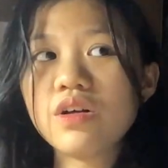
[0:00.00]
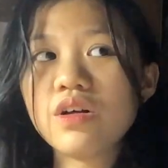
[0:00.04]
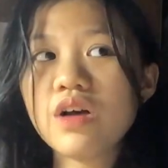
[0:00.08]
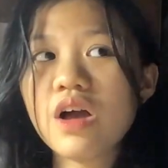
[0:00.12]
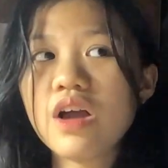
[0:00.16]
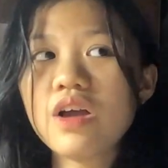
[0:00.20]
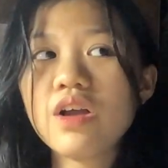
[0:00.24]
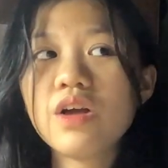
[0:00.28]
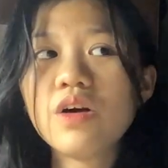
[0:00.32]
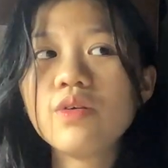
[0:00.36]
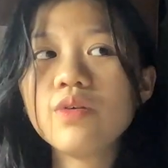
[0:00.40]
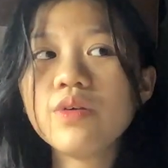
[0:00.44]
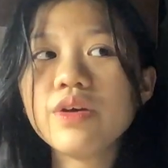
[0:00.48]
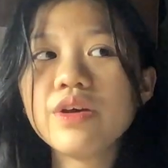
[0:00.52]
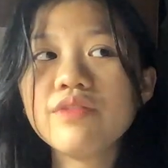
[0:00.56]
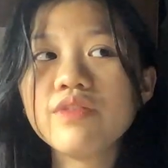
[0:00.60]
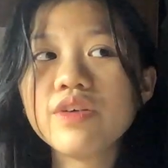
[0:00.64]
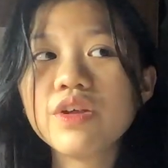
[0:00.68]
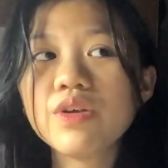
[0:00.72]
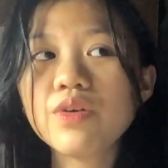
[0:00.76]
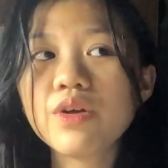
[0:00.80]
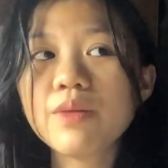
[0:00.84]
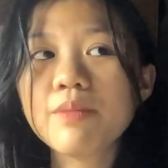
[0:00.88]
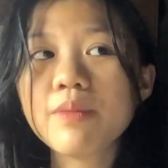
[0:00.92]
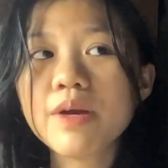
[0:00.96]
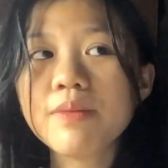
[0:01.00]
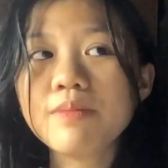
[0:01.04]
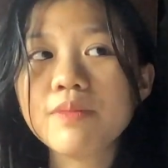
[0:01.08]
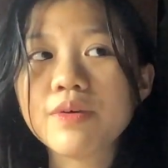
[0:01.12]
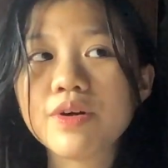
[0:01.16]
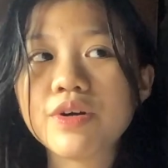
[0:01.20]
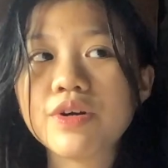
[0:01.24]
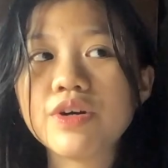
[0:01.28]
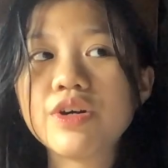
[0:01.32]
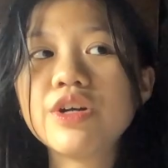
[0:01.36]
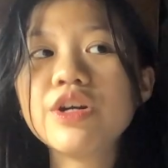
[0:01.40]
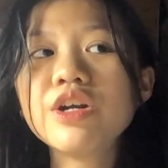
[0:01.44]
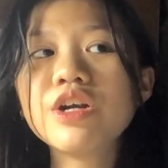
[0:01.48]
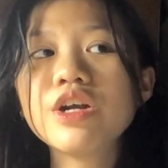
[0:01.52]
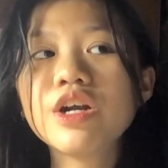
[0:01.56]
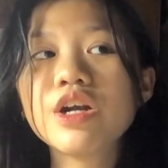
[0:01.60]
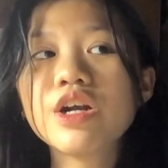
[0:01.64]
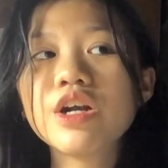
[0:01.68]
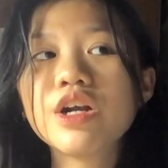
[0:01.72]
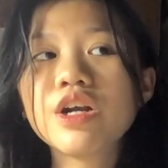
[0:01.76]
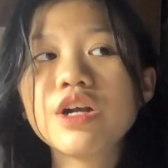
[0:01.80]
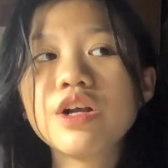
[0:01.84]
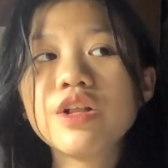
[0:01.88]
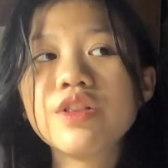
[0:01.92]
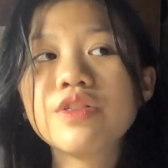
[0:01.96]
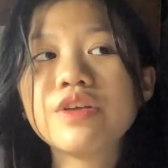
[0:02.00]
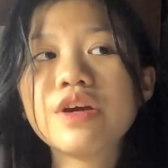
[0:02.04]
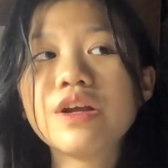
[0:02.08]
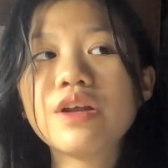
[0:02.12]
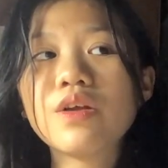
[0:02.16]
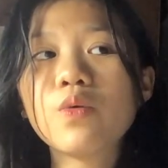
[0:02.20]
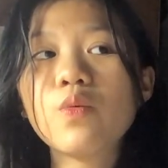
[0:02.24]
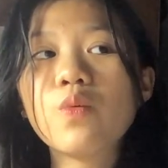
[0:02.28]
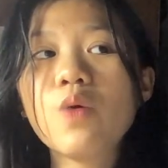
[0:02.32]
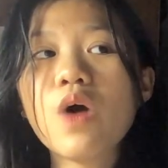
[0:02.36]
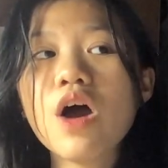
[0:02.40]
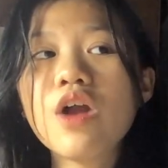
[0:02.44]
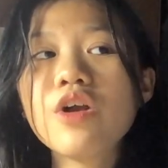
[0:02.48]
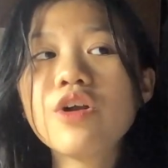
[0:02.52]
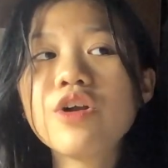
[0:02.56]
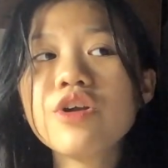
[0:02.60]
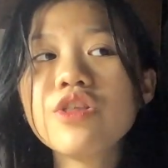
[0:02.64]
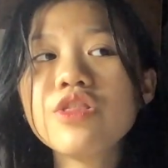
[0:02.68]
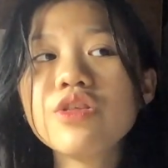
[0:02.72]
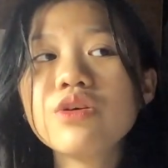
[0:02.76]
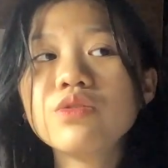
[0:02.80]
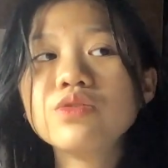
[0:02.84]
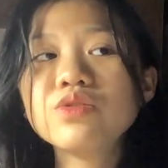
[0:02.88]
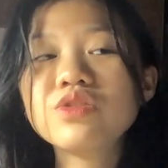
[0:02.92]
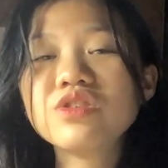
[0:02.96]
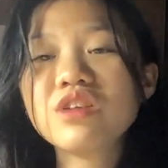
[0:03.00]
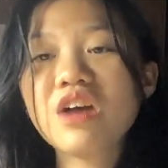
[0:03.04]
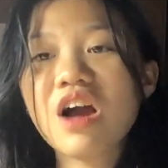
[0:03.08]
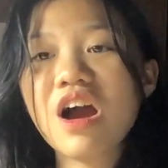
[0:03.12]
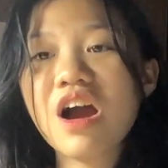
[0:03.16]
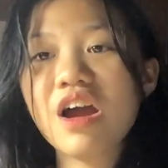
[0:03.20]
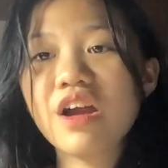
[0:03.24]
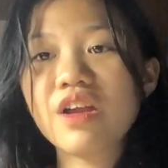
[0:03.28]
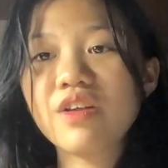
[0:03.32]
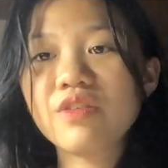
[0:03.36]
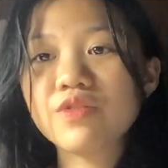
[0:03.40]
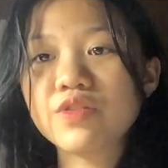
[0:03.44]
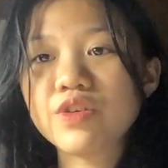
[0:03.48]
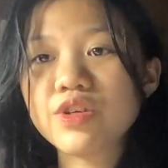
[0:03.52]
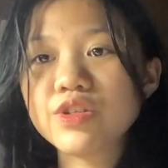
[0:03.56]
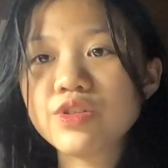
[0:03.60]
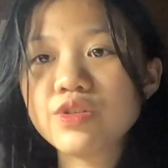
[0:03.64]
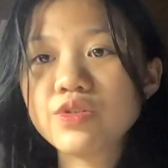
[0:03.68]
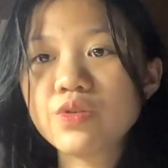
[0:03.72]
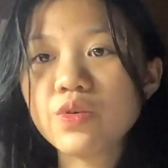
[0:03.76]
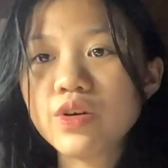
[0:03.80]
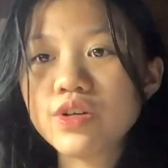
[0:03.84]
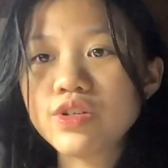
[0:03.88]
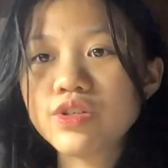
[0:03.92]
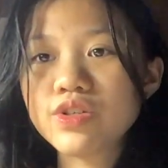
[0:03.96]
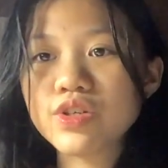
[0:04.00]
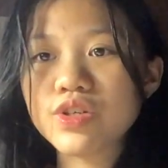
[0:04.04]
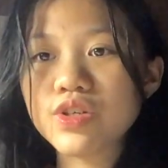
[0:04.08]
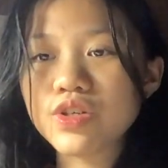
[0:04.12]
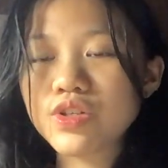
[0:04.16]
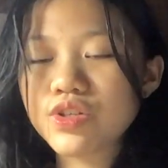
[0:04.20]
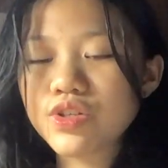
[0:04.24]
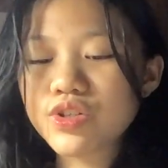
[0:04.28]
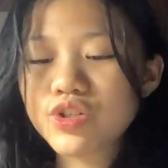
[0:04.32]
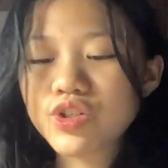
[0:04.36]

I don't even remember that what are those kind of resources.